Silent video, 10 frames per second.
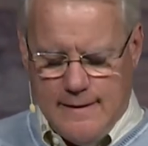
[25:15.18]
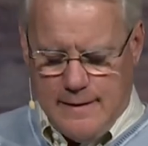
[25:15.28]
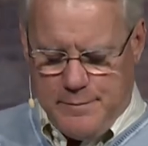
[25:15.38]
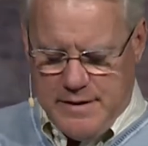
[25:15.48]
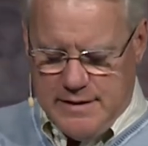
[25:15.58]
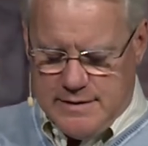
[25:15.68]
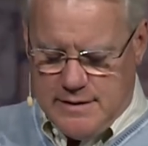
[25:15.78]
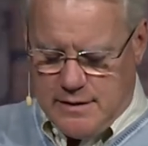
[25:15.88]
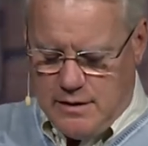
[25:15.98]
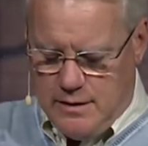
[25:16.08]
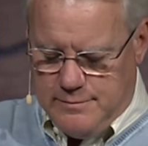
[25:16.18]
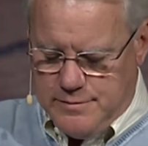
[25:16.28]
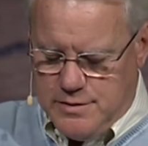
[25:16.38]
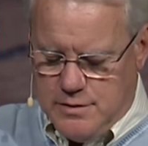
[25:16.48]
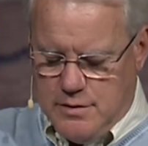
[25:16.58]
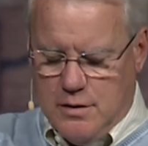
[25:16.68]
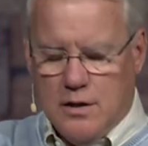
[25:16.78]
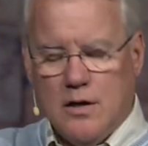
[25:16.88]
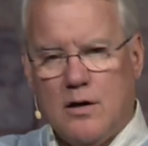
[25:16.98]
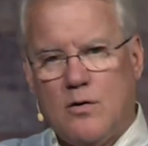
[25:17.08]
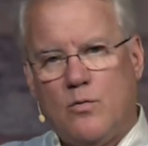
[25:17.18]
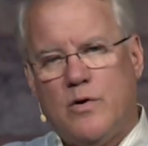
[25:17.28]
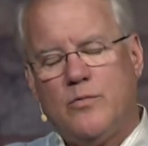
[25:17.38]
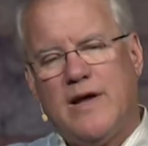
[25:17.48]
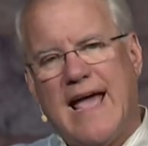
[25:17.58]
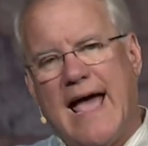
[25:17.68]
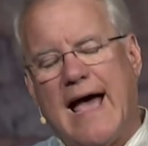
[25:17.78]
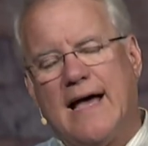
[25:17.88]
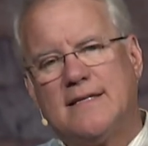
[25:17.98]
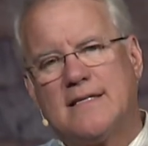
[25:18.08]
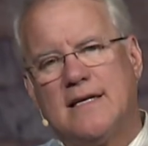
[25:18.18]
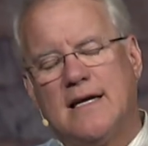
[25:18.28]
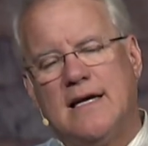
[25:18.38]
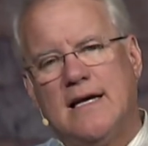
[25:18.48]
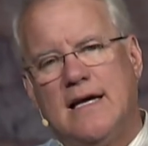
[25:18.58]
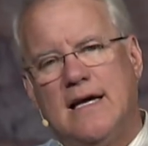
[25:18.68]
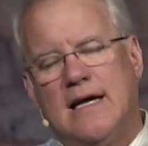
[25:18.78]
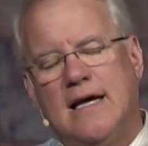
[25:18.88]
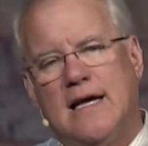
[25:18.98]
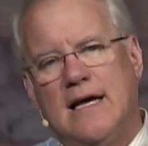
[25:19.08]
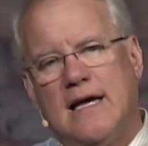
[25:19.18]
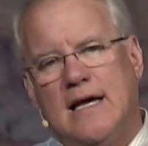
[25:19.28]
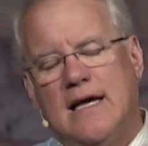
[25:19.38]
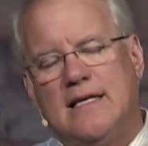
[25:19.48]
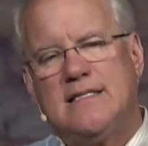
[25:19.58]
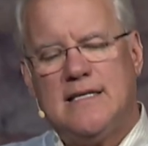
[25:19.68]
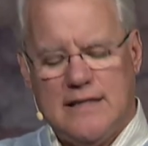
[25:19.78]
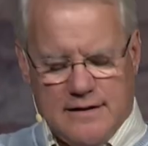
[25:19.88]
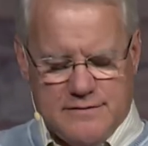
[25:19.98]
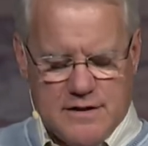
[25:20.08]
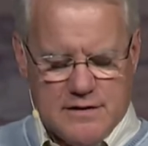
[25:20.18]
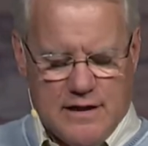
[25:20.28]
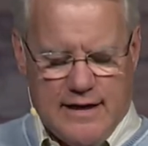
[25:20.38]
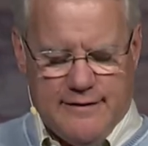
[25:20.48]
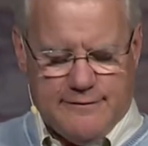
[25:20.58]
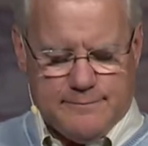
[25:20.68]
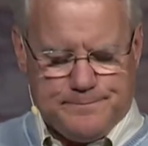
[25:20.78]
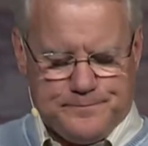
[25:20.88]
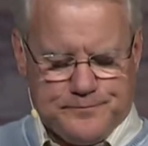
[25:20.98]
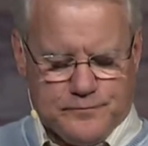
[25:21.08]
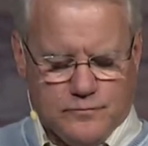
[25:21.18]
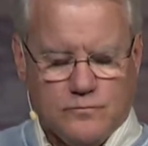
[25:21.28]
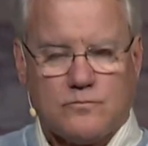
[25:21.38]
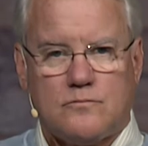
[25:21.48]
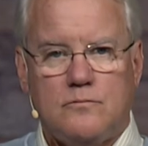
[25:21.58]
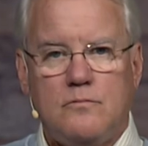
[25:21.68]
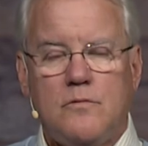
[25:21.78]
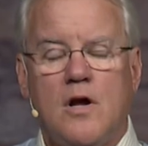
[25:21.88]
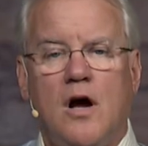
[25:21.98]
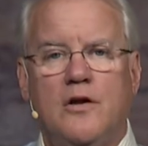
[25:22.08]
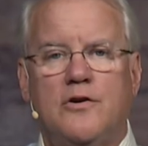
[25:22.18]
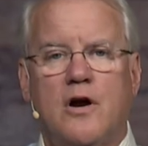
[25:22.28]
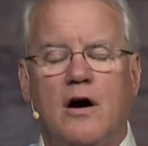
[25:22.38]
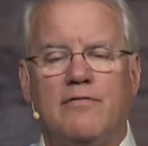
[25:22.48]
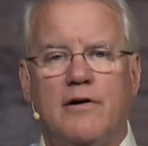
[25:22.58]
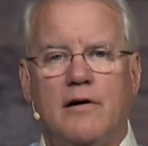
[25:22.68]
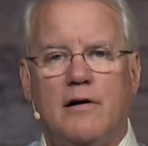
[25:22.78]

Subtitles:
A peace that comes when we ask, as he lives his life undercover,